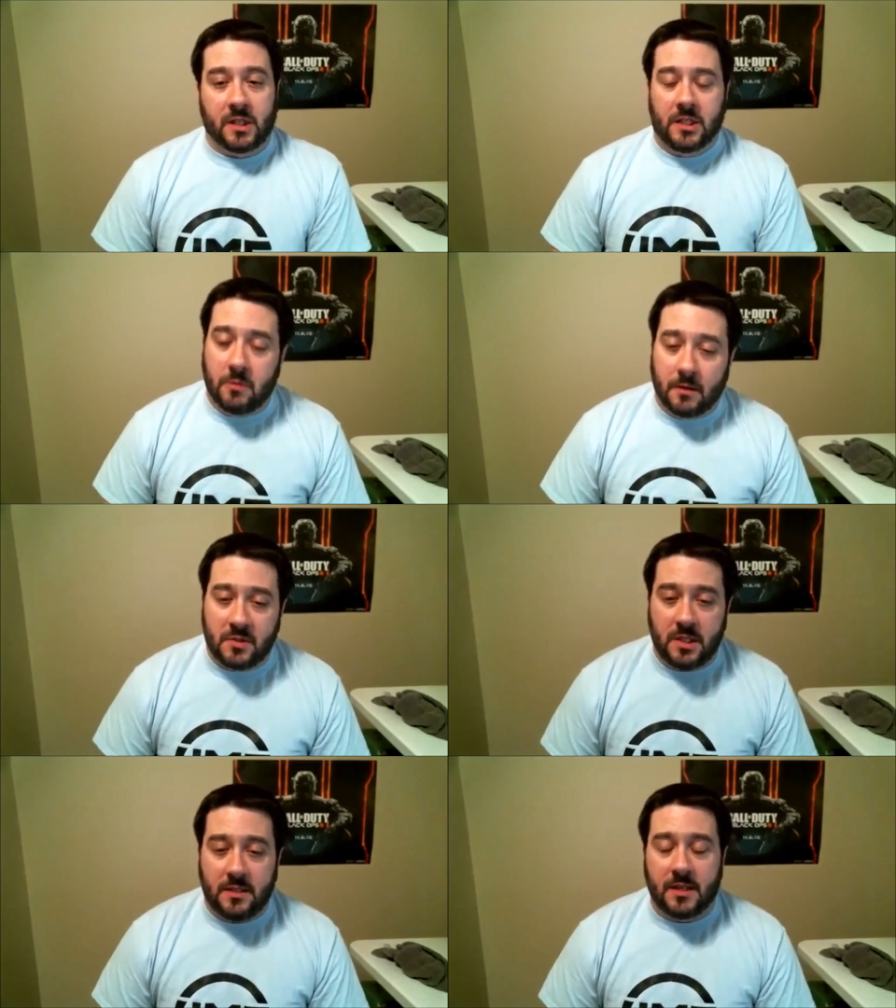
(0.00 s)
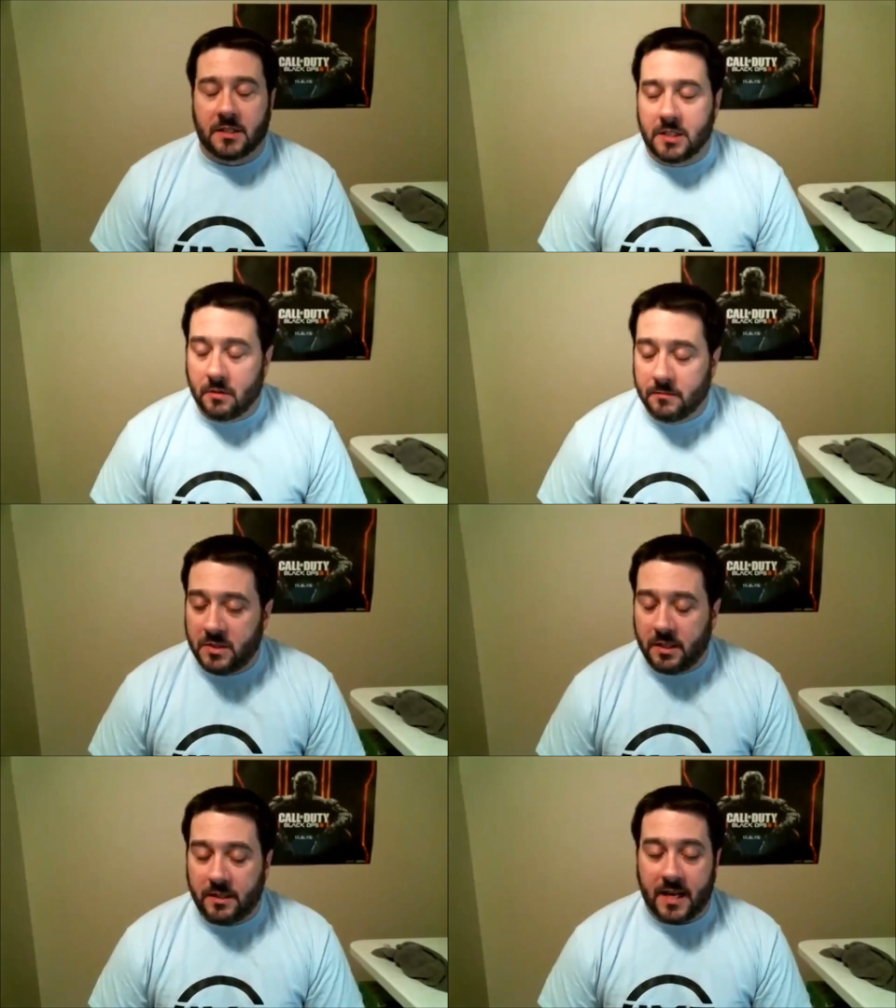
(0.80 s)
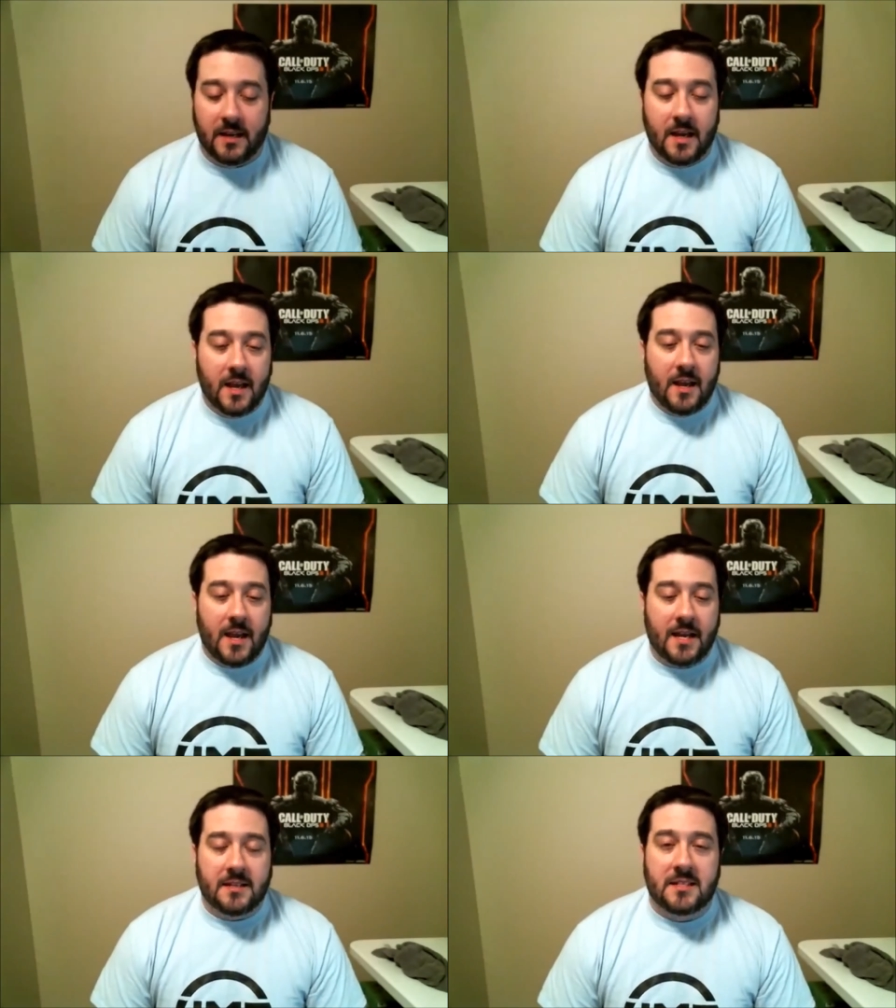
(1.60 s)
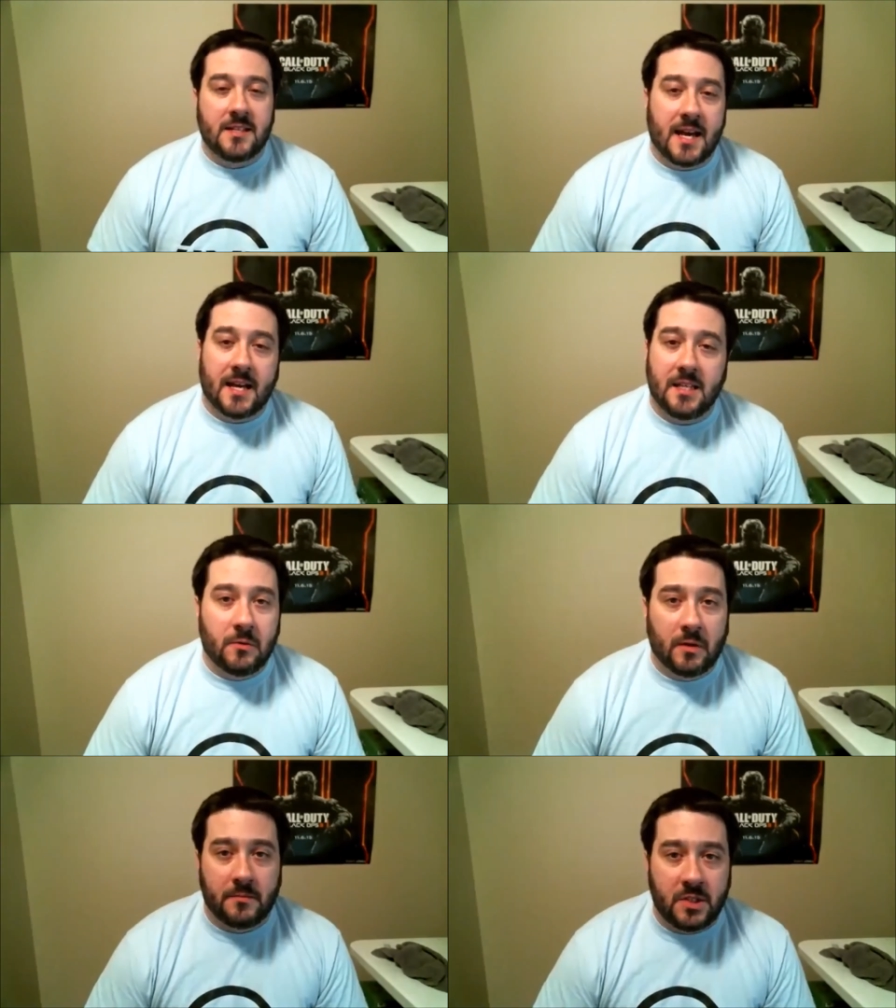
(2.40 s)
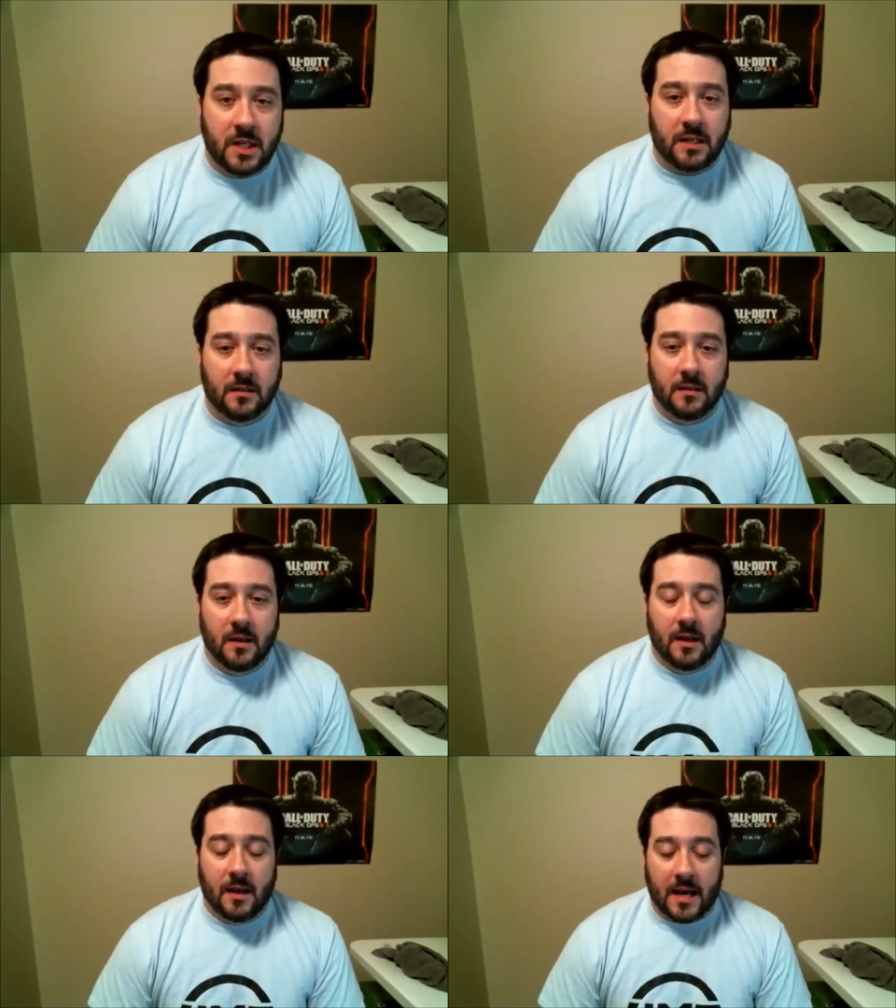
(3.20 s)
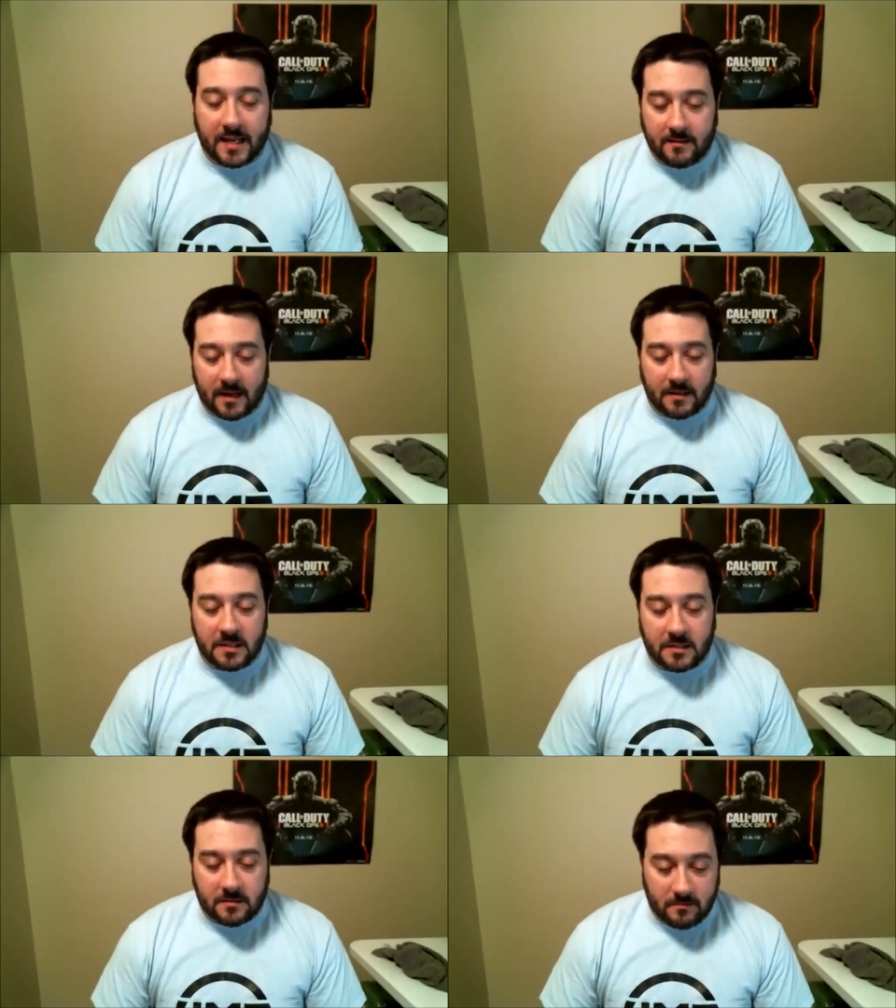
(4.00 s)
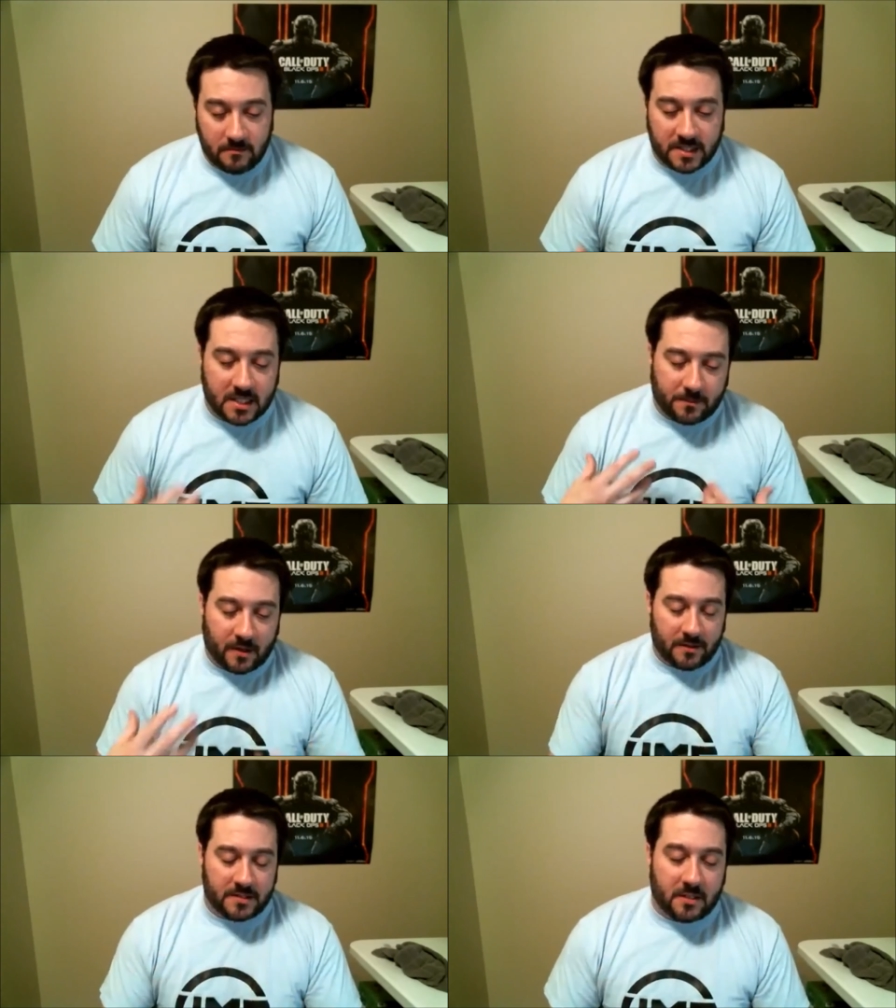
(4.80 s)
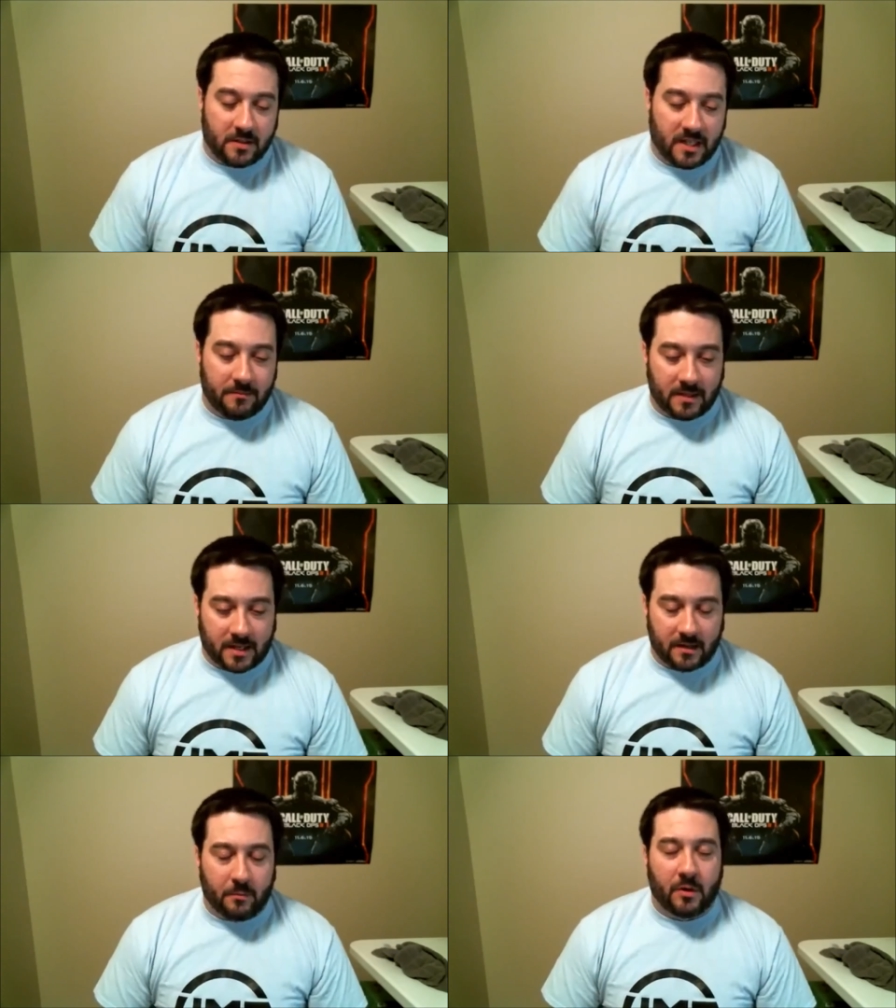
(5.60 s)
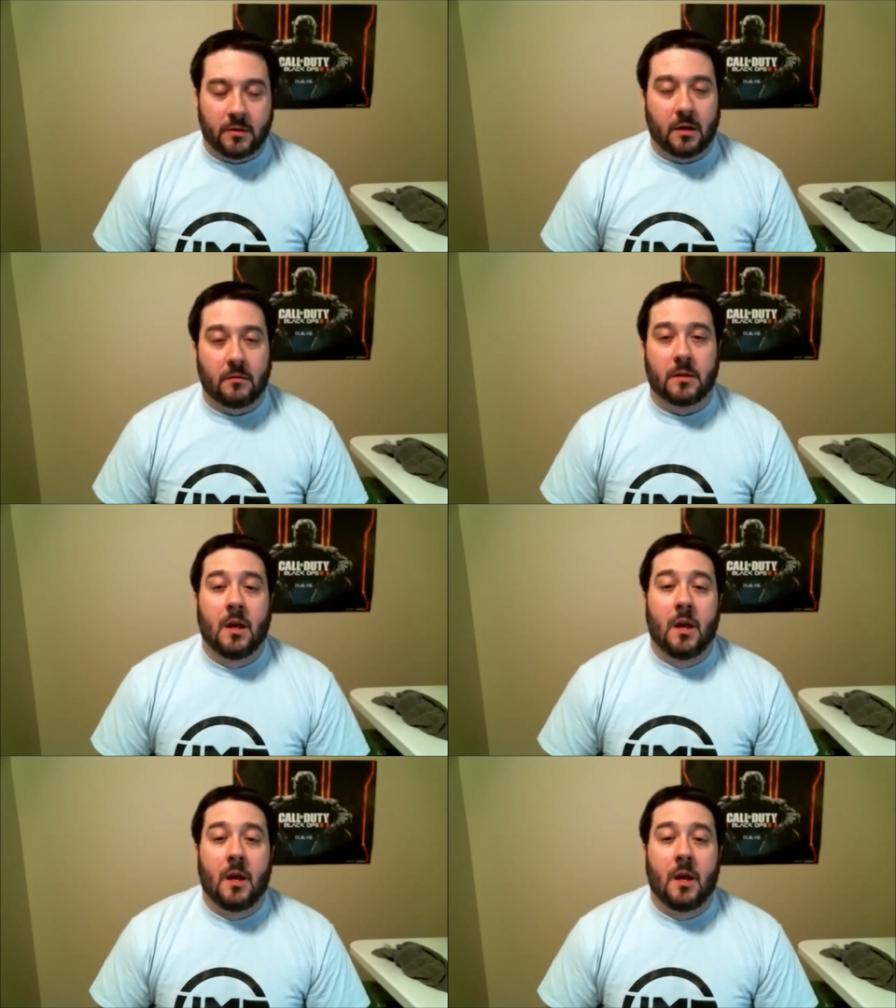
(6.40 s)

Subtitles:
UMG this, UMG that, and it's not UMG. This is the part that's starting to get me kind of boiled over.